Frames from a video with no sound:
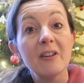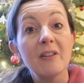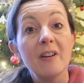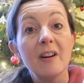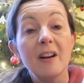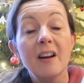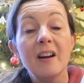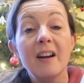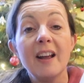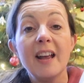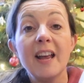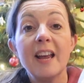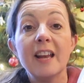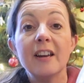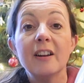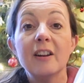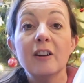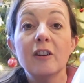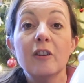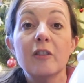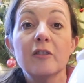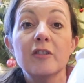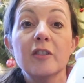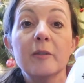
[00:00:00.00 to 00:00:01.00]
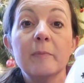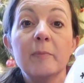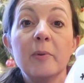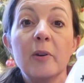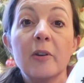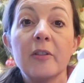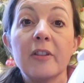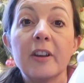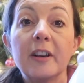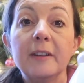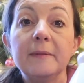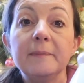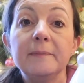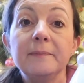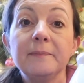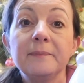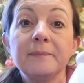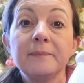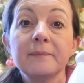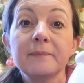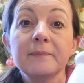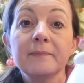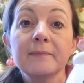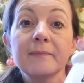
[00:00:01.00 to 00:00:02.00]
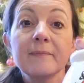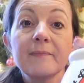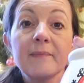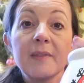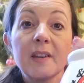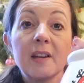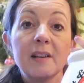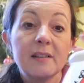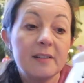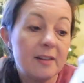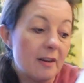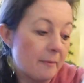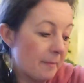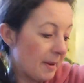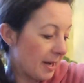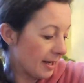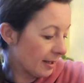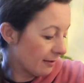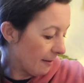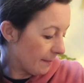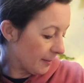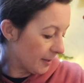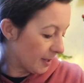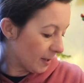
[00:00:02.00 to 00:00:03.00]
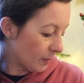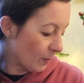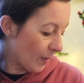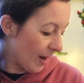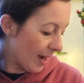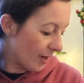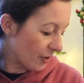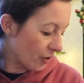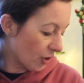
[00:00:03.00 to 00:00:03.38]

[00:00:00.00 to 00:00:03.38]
got her in a lot of bother. So I picked her up a swear